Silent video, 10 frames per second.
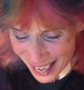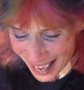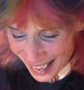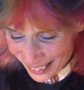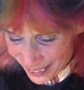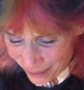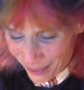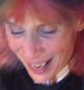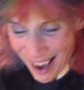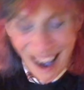And
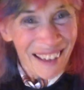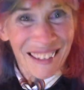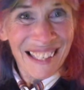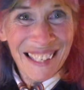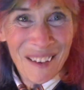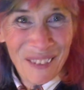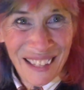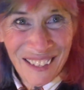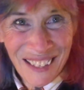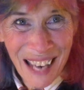this is something
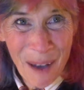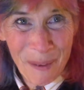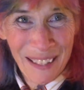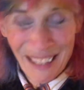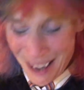that just happened.